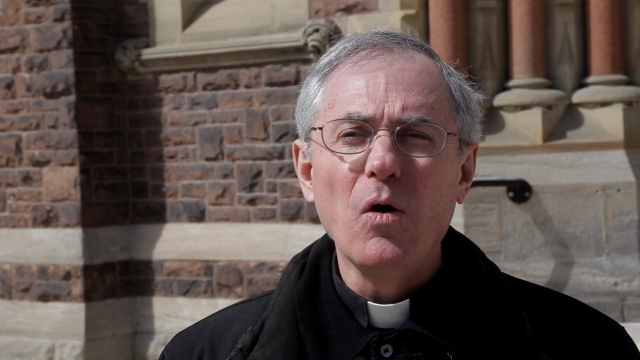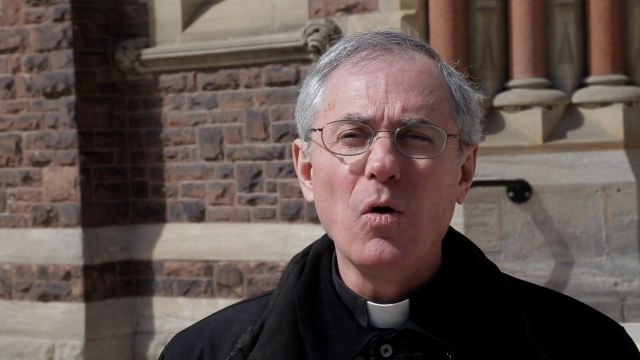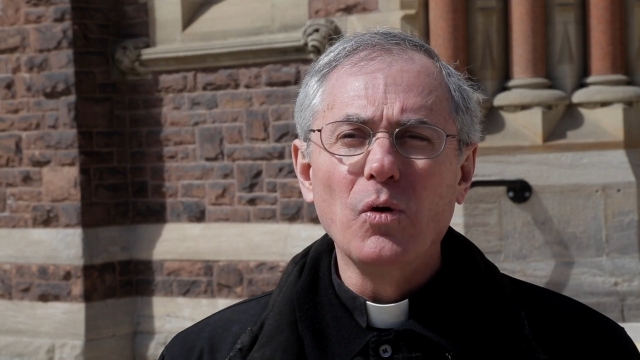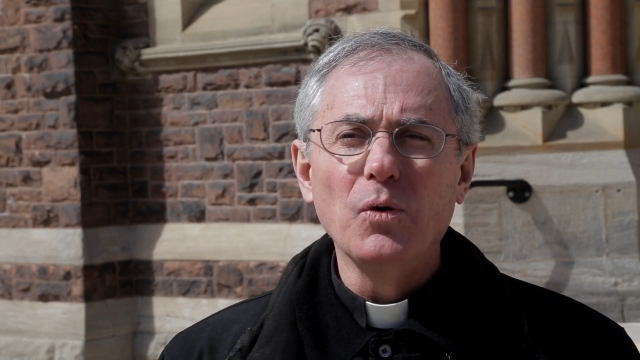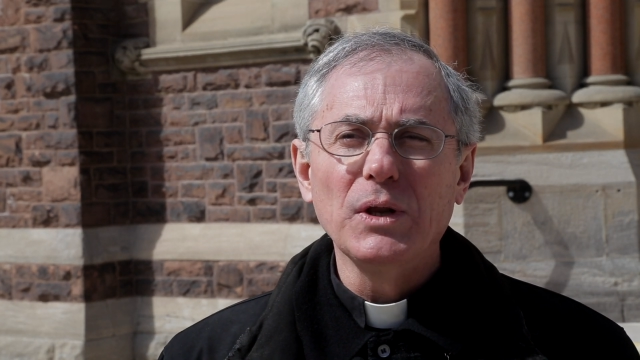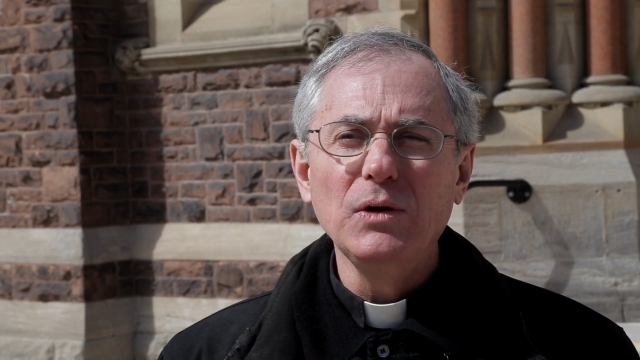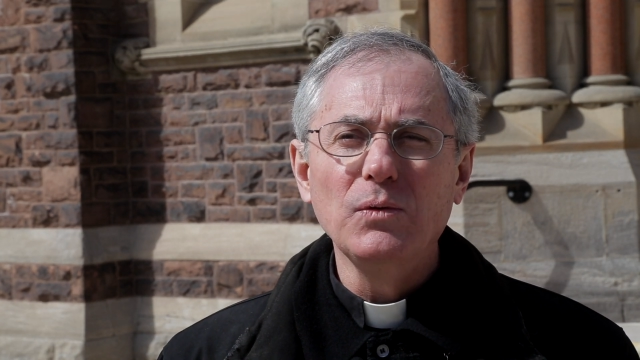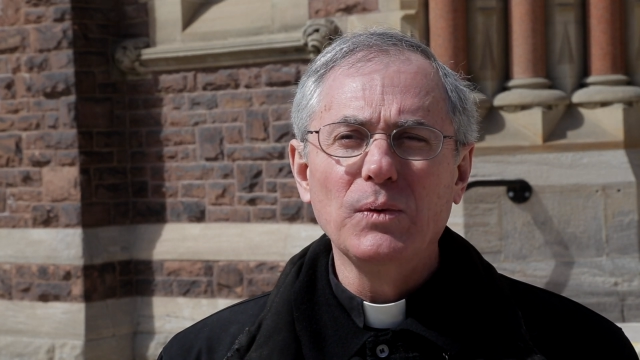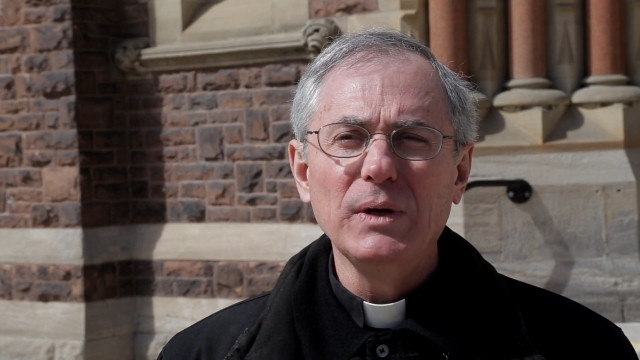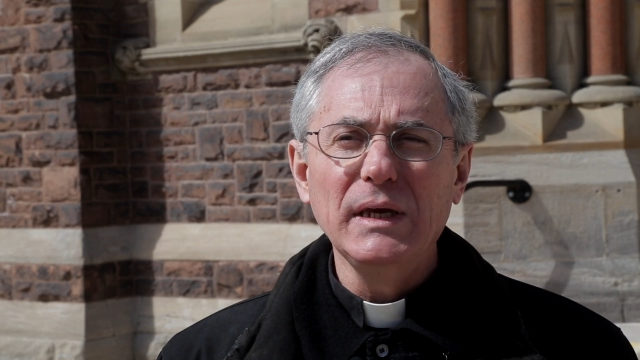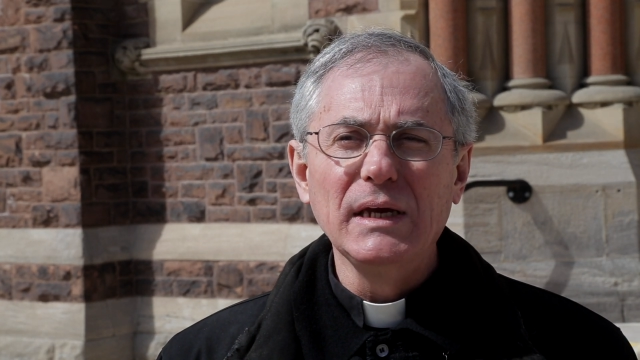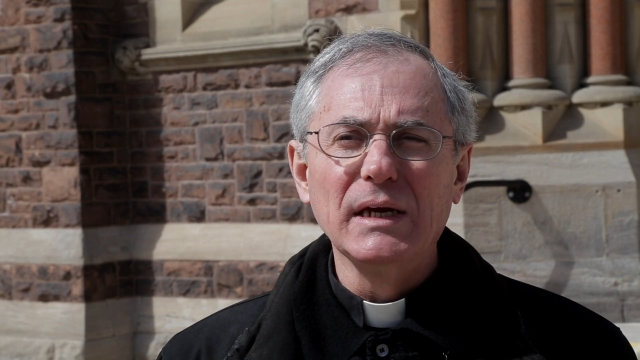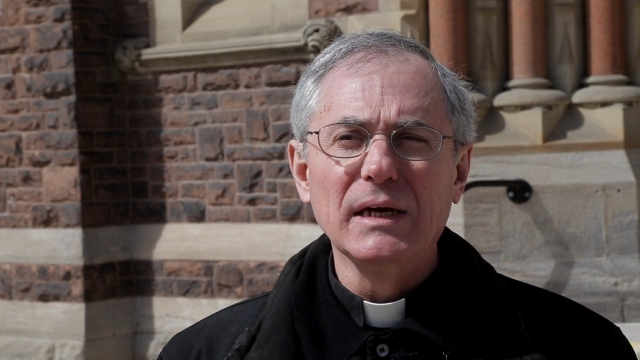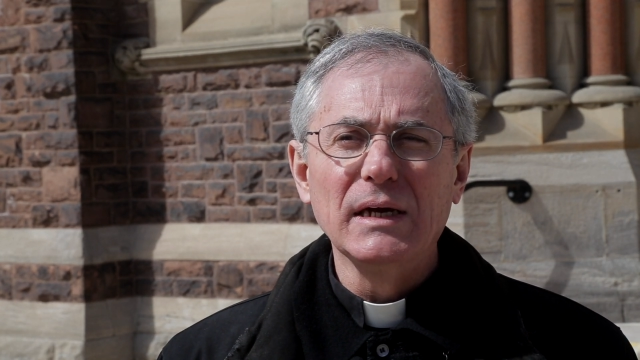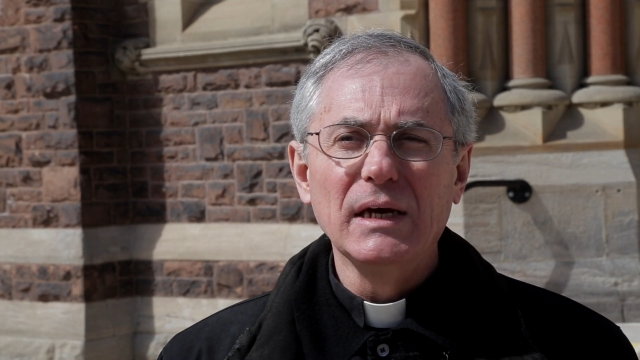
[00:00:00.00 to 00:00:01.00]
Holy
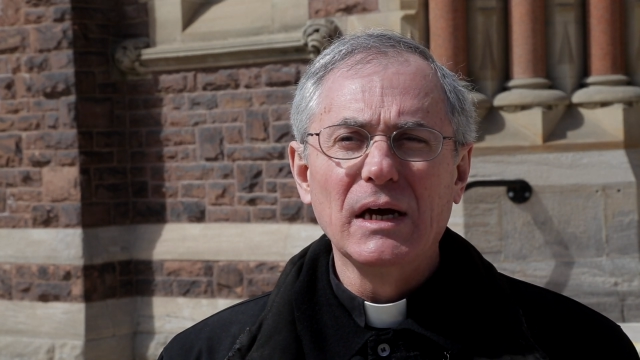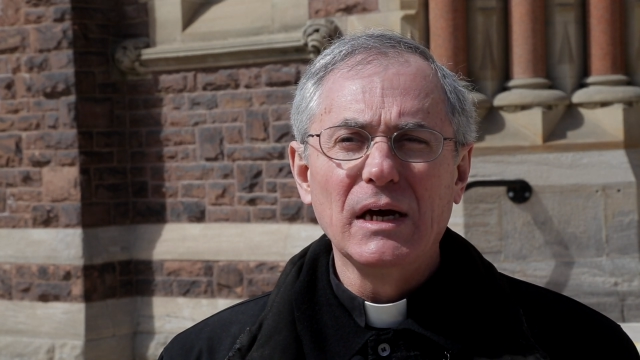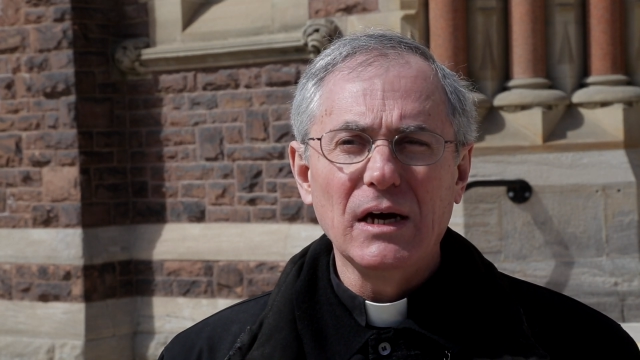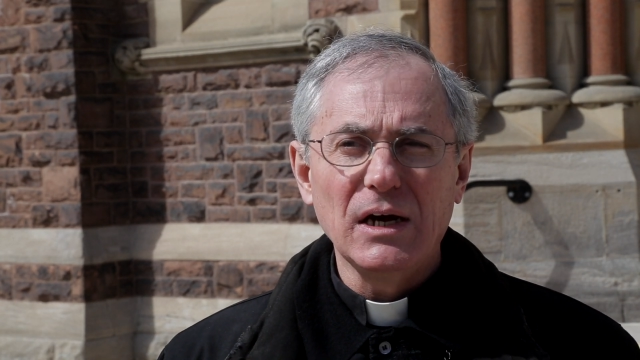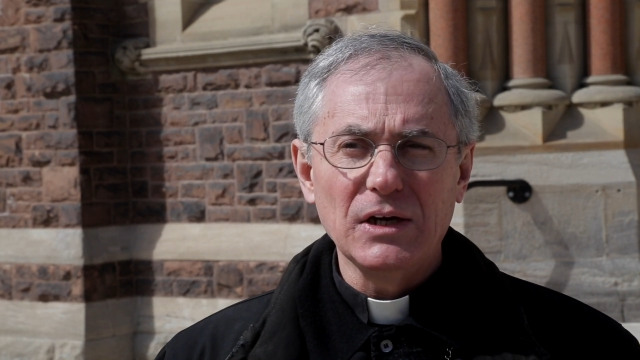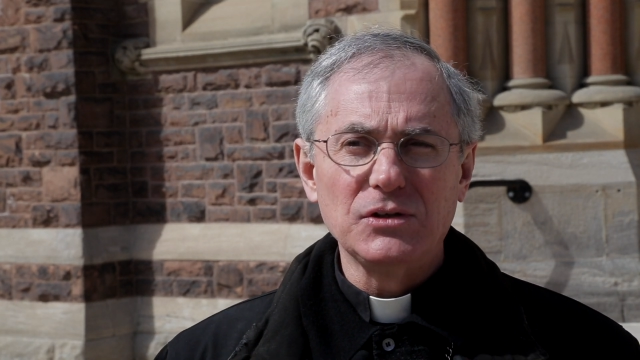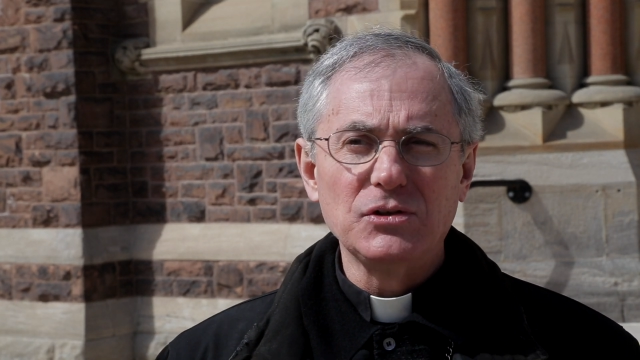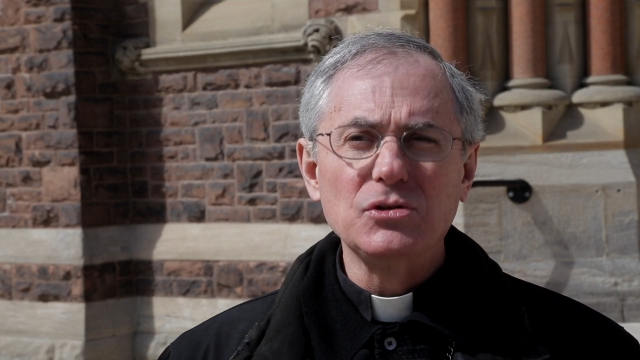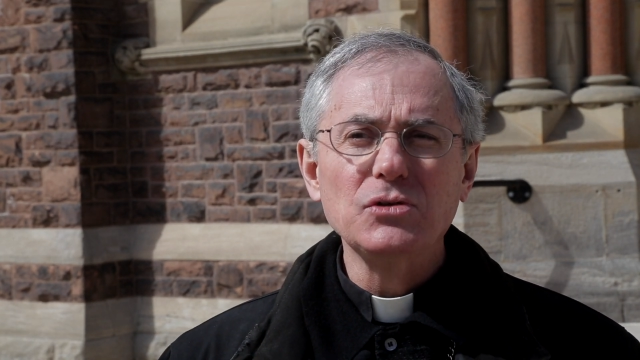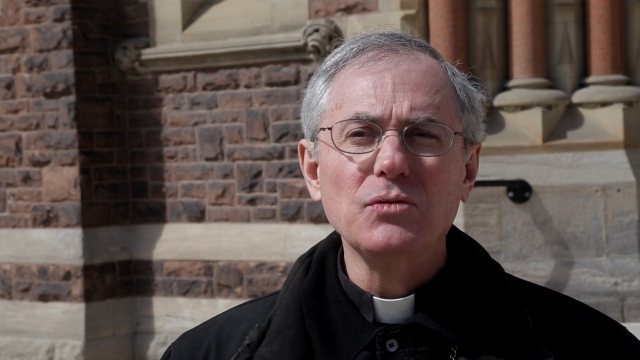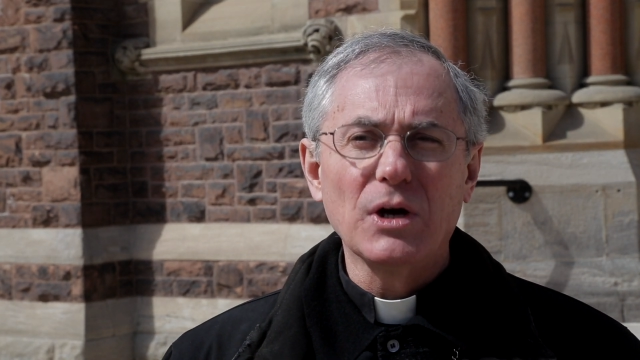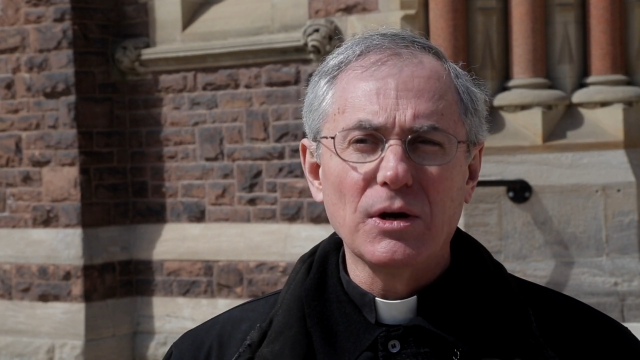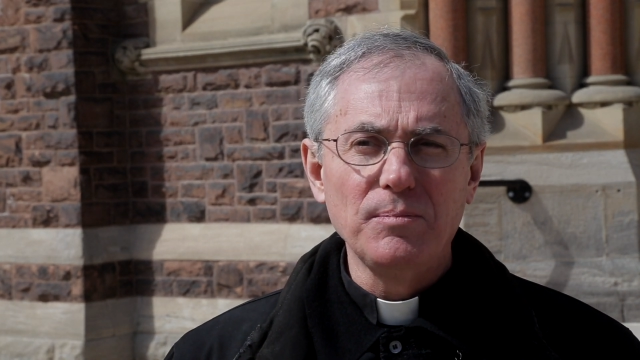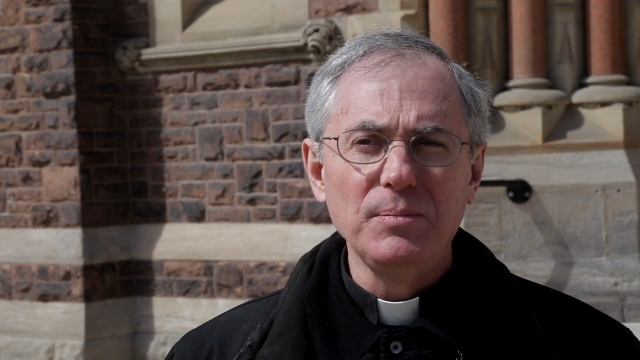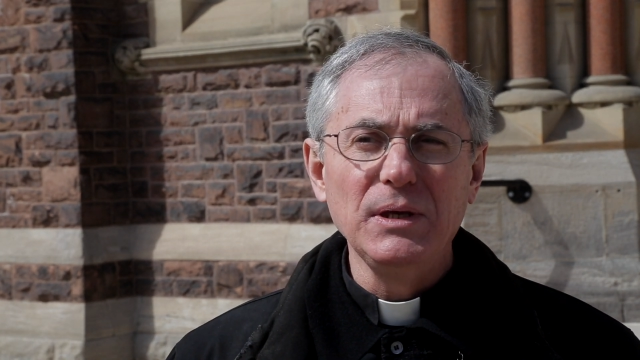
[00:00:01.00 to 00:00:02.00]
Week to our